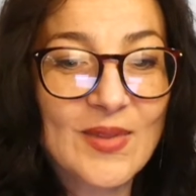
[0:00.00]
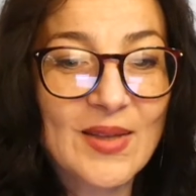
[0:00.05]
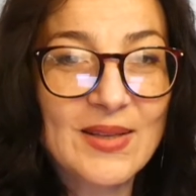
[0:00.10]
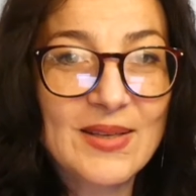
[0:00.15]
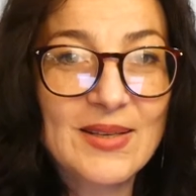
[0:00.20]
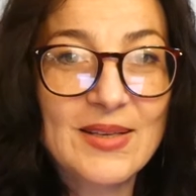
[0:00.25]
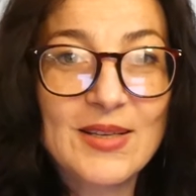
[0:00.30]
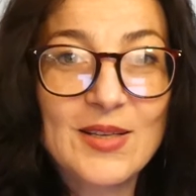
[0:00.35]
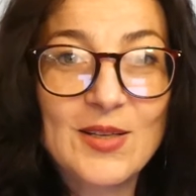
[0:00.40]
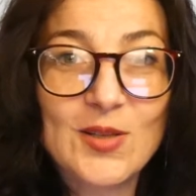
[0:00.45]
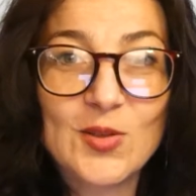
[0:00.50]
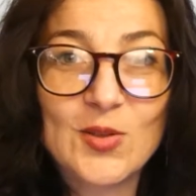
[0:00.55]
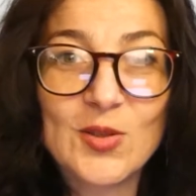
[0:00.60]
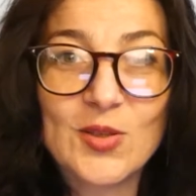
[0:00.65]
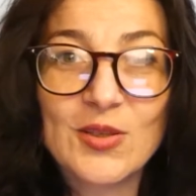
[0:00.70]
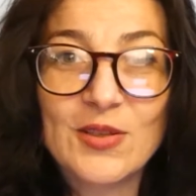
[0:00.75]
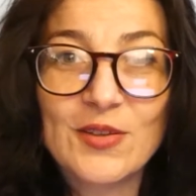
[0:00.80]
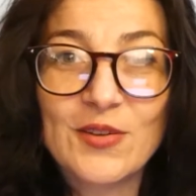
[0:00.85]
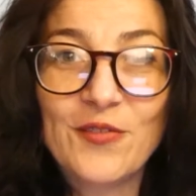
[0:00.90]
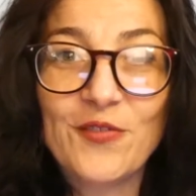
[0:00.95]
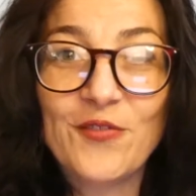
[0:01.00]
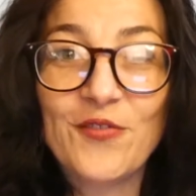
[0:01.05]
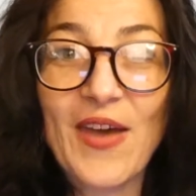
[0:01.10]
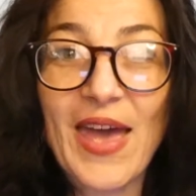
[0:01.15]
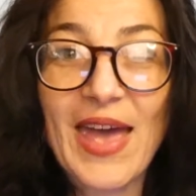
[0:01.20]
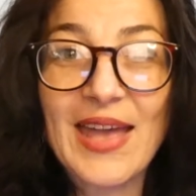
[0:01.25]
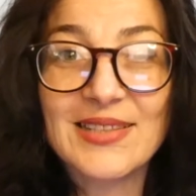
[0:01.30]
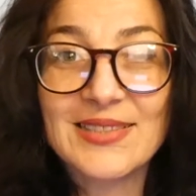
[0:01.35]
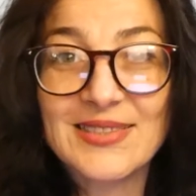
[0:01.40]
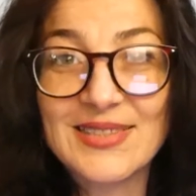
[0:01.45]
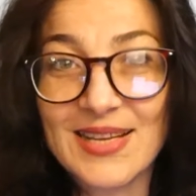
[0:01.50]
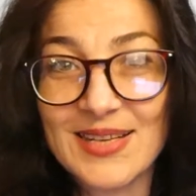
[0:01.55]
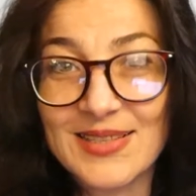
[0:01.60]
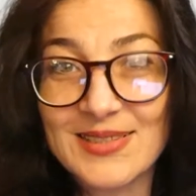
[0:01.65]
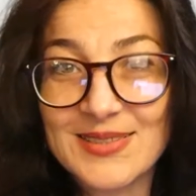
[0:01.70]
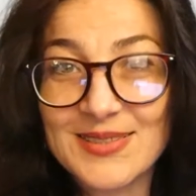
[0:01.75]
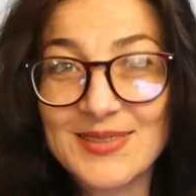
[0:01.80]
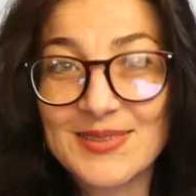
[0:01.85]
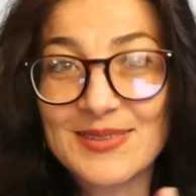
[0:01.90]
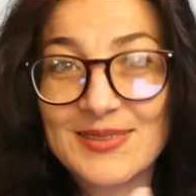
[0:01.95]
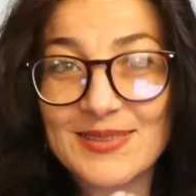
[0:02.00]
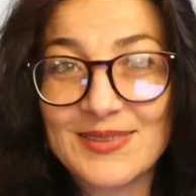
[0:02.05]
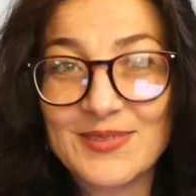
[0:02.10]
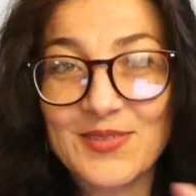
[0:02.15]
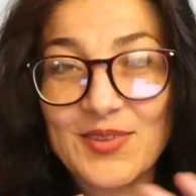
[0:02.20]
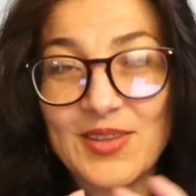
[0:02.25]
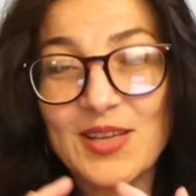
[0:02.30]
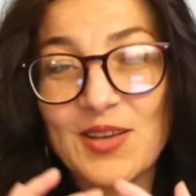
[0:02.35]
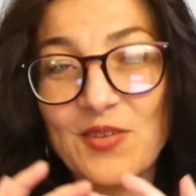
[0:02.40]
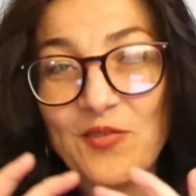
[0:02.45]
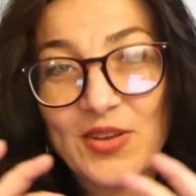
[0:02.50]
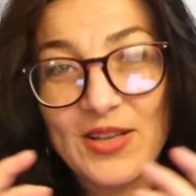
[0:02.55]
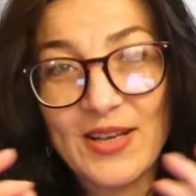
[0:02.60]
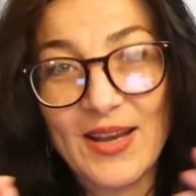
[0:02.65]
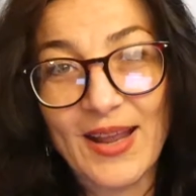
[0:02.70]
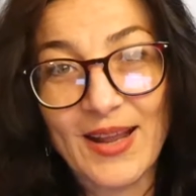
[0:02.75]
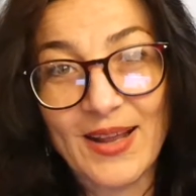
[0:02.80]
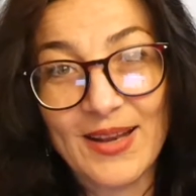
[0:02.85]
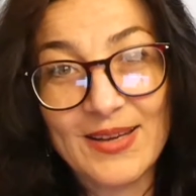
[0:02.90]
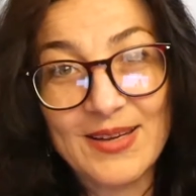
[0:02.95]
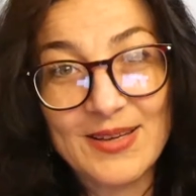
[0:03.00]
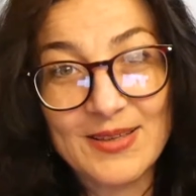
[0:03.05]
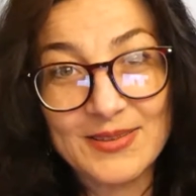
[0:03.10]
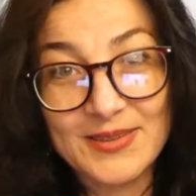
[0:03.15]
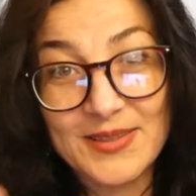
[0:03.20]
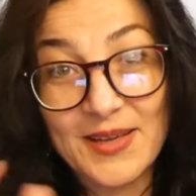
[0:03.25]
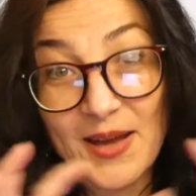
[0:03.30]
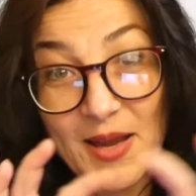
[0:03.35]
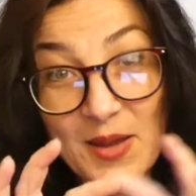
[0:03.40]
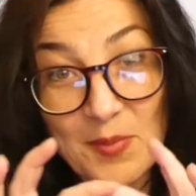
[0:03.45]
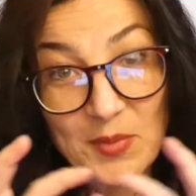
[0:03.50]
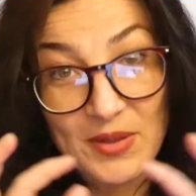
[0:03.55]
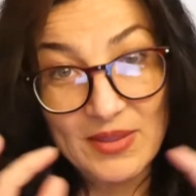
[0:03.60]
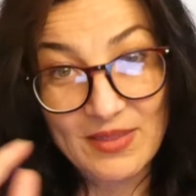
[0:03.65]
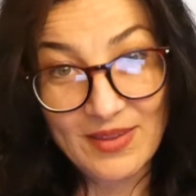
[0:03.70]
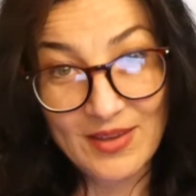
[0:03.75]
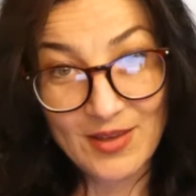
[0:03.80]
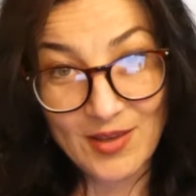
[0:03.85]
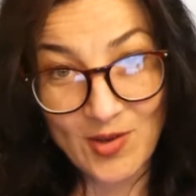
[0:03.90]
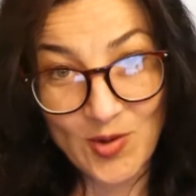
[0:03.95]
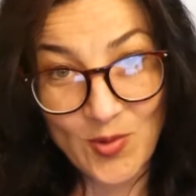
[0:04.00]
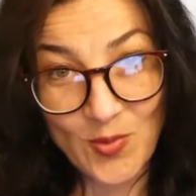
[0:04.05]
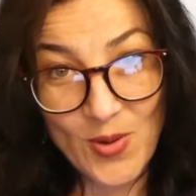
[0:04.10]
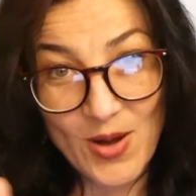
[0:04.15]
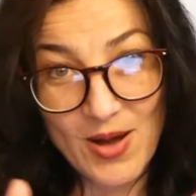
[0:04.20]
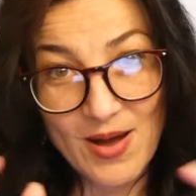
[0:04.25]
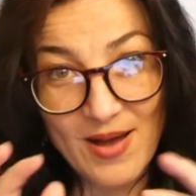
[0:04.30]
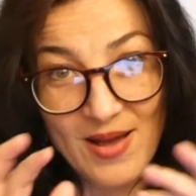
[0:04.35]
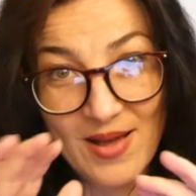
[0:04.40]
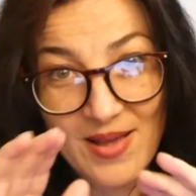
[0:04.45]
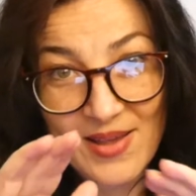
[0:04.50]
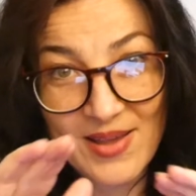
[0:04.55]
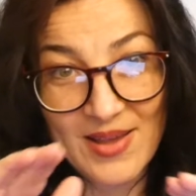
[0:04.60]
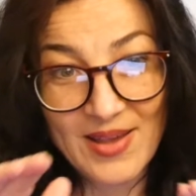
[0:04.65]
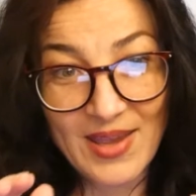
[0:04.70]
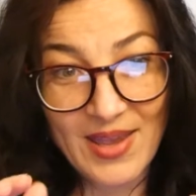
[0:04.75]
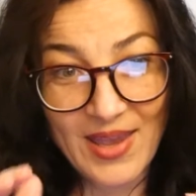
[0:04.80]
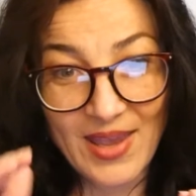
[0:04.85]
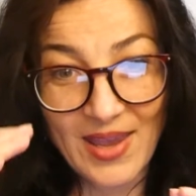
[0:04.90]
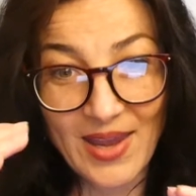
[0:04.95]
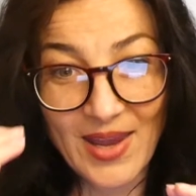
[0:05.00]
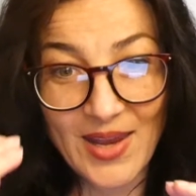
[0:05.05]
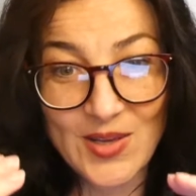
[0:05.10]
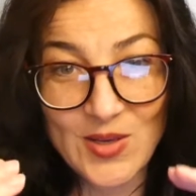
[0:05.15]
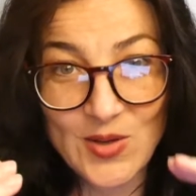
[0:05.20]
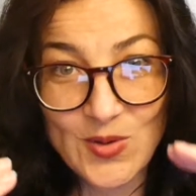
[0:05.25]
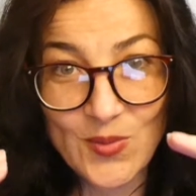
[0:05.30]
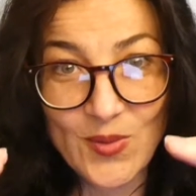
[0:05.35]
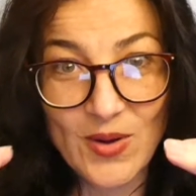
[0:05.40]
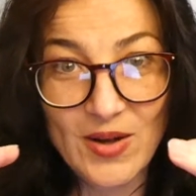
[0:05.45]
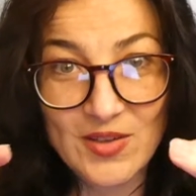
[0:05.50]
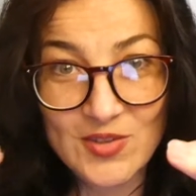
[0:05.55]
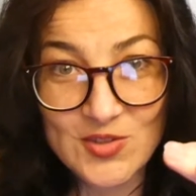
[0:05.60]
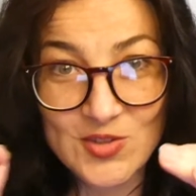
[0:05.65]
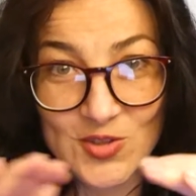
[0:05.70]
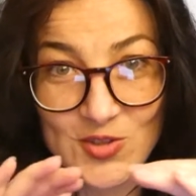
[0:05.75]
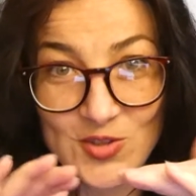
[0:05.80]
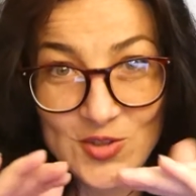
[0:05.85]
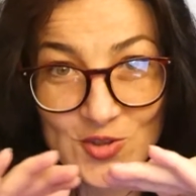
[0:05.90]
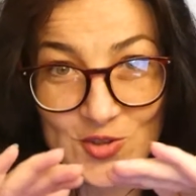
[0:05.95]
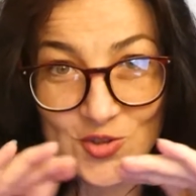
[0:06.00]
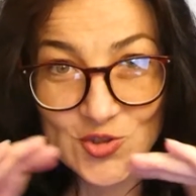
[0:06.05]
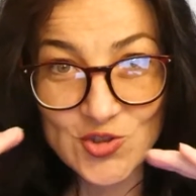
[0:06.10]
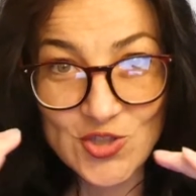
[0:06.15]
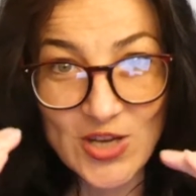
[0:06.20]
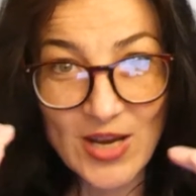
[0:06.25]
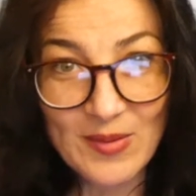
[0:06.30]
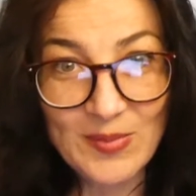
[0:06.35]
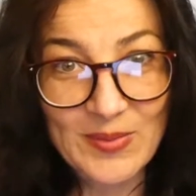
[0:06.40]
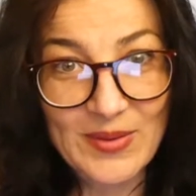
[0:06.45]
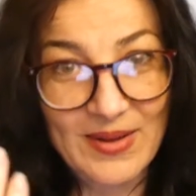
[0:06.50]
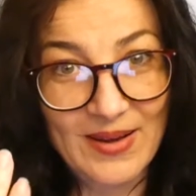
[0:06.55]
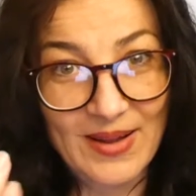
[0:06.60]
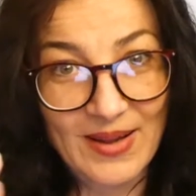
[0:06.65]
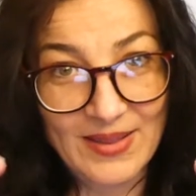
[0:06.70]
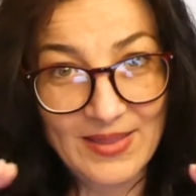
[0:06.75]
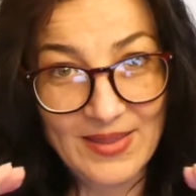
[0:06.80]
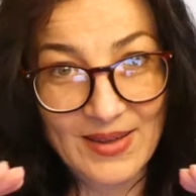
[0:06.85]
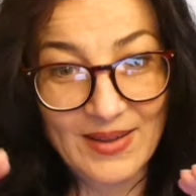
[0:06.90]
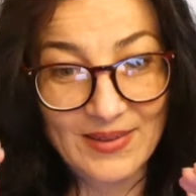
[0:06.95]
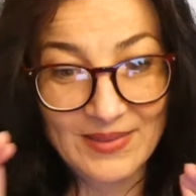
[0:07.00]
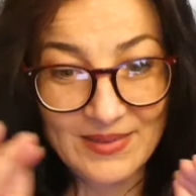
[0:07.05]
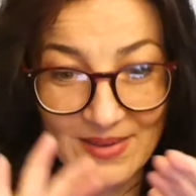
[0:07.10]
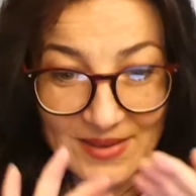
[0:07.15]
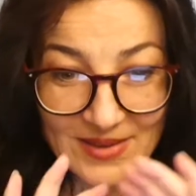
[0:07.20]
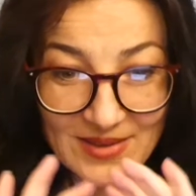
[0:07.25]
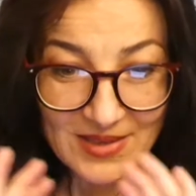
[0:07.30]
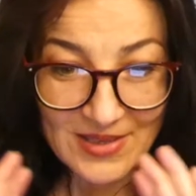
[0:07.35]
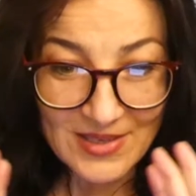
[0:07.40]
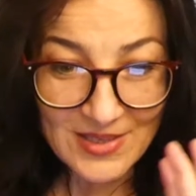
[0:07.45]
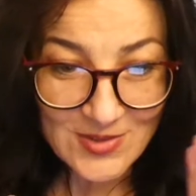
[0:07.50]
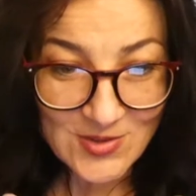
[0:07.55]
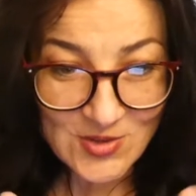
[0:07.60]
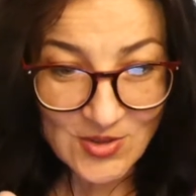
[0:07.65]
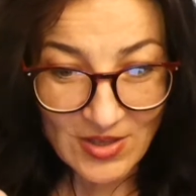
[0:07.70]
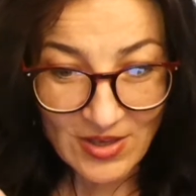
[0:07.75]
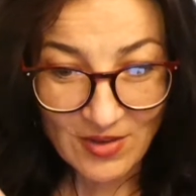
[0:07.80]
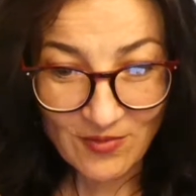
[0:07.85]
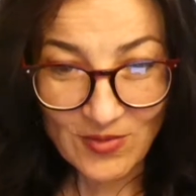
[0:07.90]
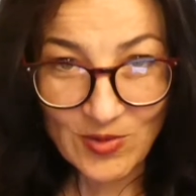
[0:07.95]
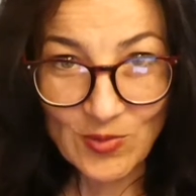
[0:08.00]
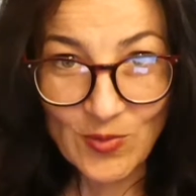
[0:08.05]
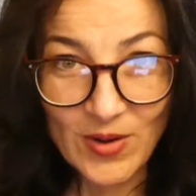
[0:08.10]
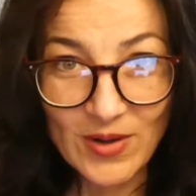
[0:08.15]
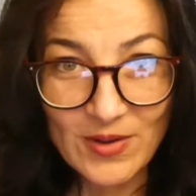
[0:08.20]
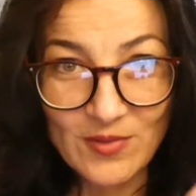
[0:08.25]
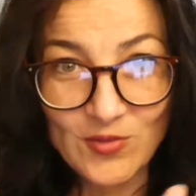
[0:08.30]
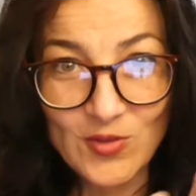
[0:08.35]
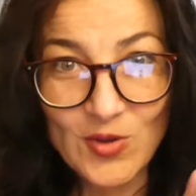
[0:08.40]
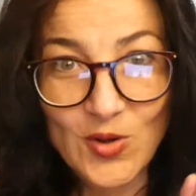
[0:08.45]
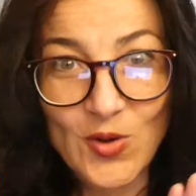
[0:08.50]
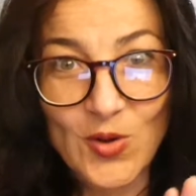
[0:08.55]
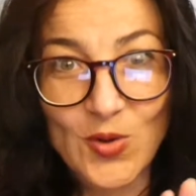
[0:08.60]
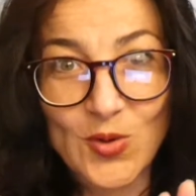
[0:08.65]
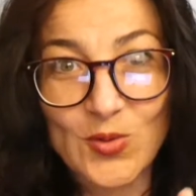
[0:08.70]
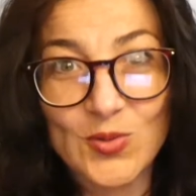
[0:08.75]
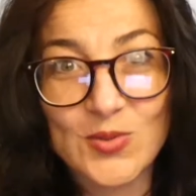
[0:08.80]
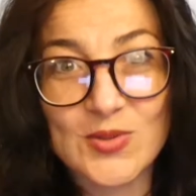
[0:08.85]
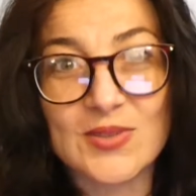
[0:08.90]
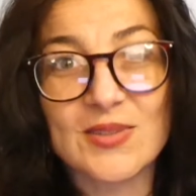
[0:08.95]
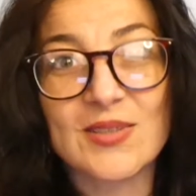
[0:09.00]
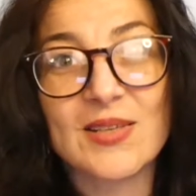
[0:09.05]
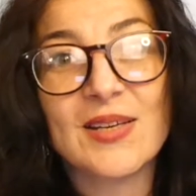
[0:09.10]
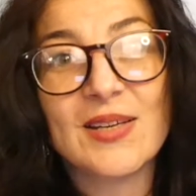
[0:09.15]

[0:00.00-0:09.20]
little facets. Think of it like a little diamond that you are, and you are just shaped like that. And each and every one of those